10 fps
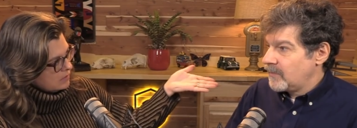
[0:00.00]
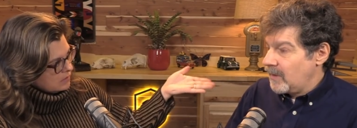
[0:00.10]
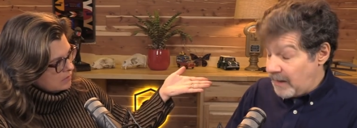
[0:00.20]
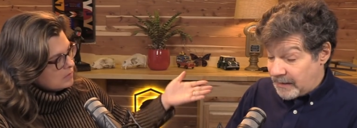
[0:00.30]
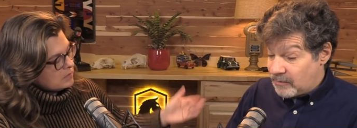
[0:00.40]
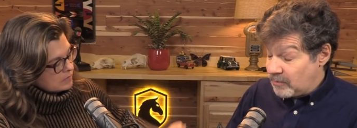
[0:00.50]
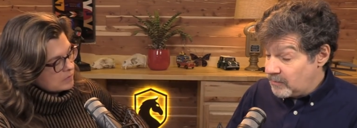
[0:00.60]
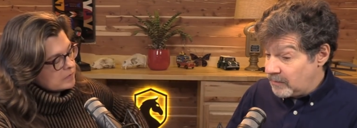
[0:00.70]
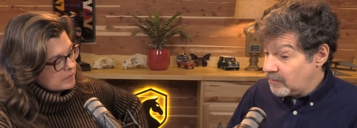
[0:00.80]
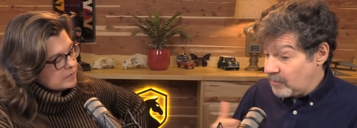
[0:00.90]
Speaker 1: And it
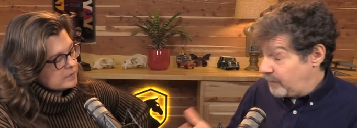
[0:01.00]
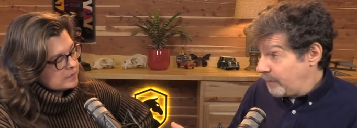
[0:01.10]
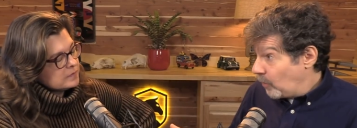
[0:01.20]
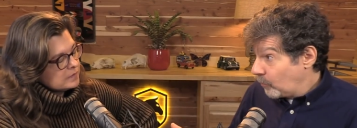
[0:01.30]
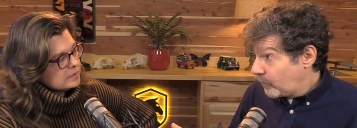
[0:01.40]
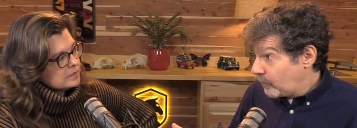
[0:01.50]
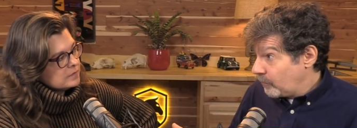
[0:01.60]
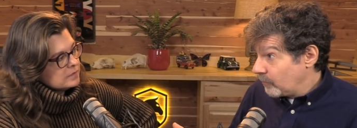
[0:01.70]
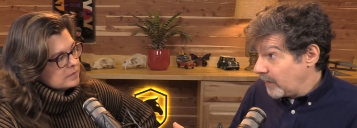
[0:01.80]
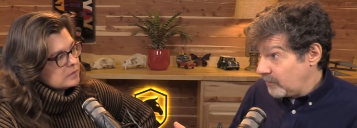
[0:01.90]
could, it could be both
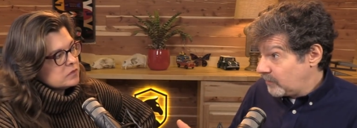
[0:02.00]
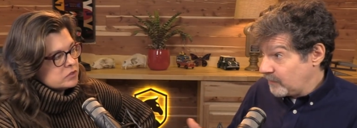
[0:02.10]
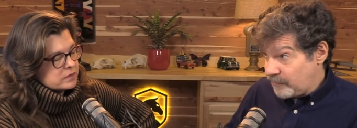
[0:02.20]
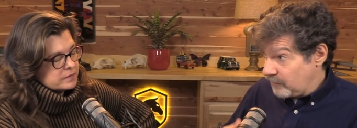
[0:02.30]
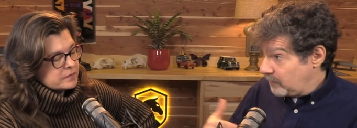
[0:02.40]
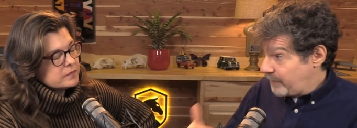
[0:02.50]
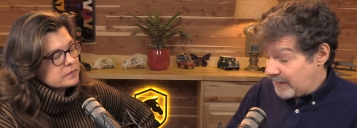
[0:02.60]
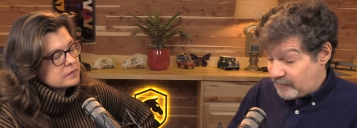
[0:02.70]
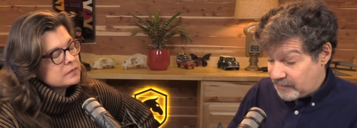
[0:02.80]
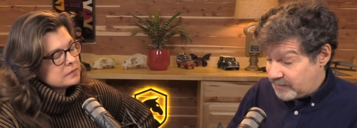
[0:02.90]
right? You can sure. serial
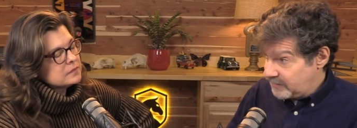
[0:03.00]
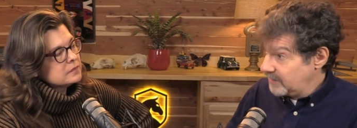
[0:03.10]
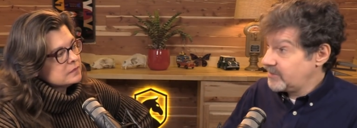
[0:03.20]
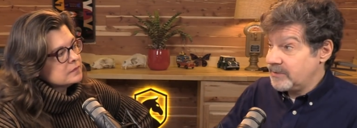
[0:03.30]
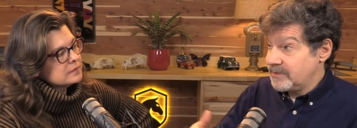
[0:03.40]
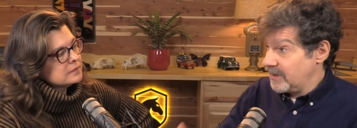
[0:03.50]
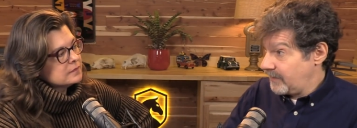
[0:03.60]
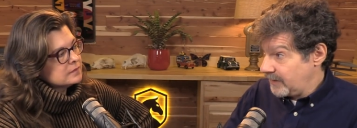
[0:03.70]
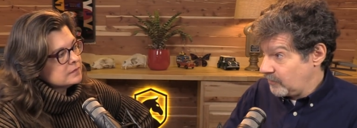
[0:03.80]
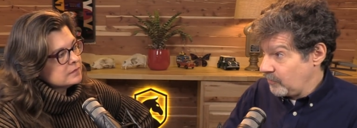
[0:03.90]
passage in tissues and
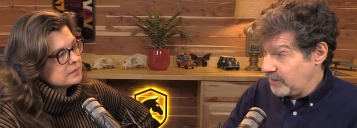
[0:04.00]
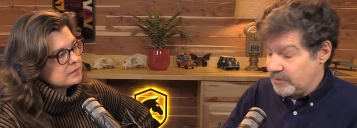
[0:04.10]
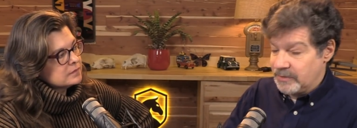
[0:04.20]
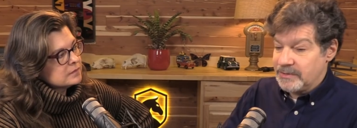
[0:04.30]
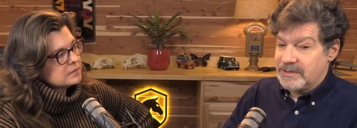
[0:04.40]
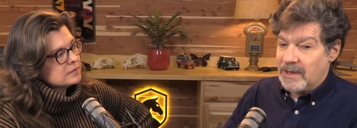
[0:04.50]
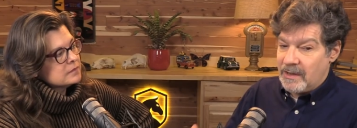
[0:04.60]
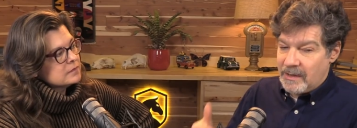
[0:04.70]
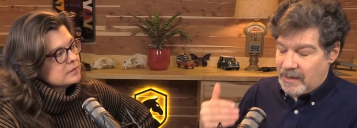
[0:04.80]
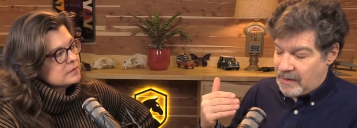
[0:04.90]
then creatures.
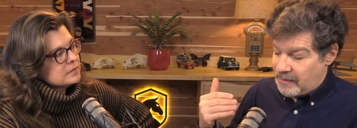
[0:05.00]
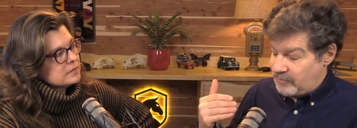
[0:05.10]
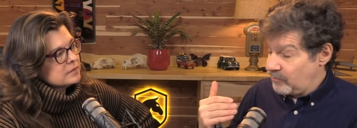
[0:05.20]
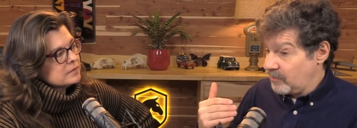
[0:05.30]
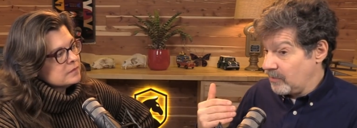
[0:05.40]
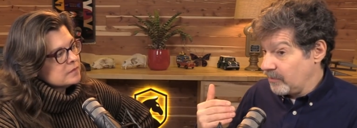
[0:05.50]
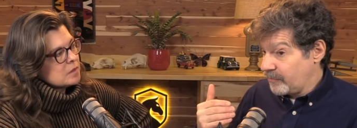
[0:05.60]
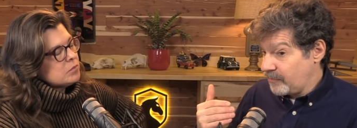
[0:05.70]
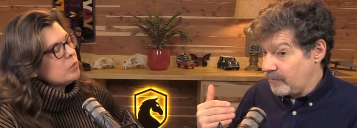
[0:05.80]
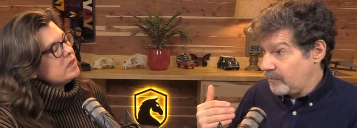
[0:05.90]
Uh, you could
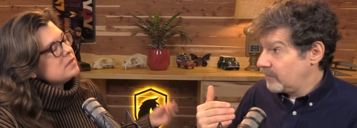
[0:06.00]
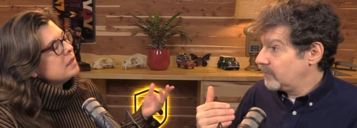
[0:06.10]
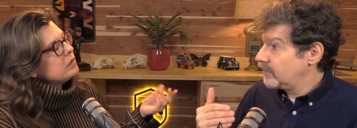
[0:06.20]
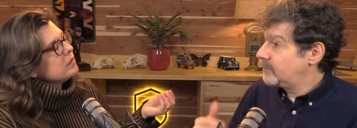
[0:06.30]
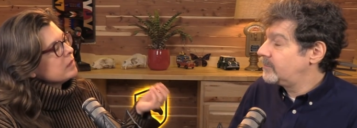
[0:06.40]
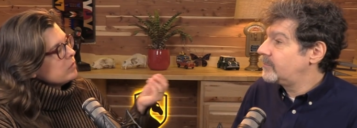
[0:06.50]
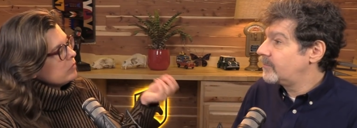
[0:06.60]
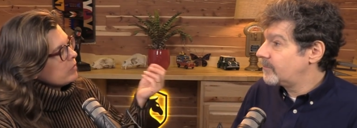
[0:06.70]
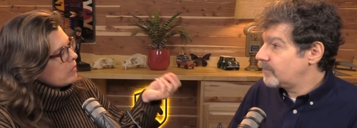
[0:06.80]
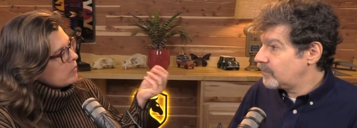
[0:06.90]
also. But what does
Speaker 2: that look like? Why
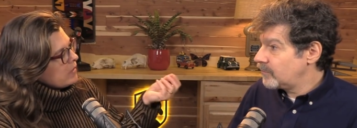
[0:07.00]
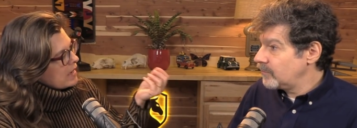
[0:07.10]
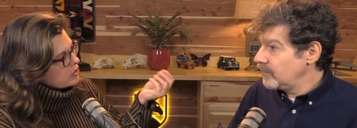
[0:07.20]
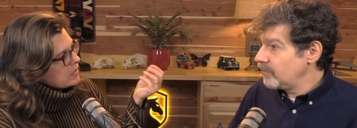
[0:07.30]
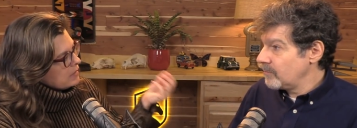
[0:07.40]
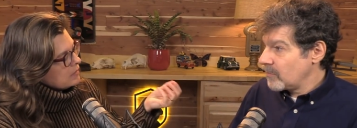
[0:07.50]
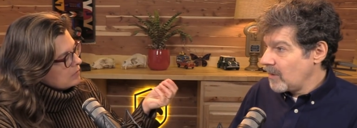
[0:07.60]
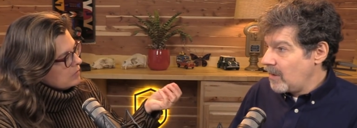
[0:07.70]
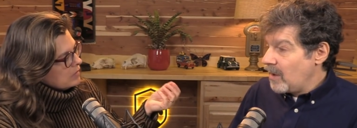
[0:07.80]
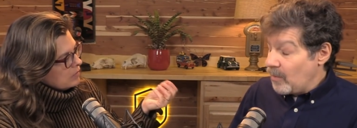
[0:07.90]
don't we actually get a
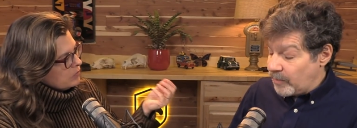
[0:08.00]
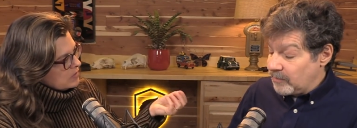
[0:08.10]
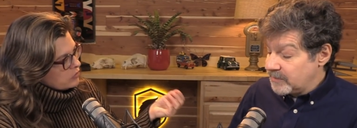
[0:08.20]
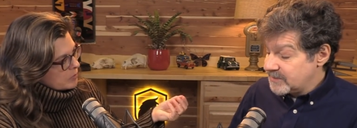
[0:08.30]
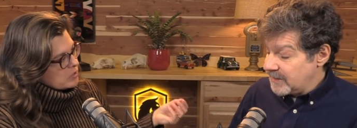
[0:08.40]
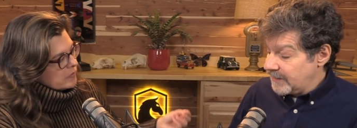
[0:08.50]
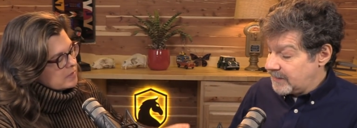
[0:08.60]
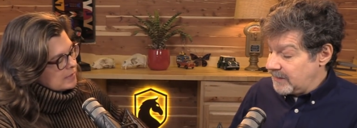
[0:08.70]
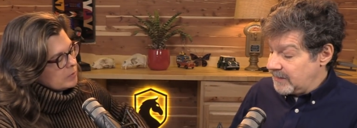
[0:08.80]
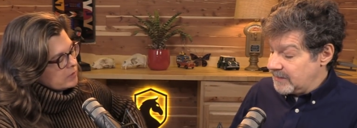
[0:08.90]
get a what it looks like on the
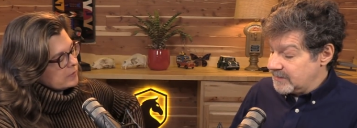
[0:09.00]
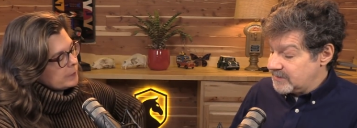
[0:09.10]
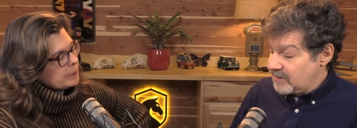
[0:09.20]
table is here?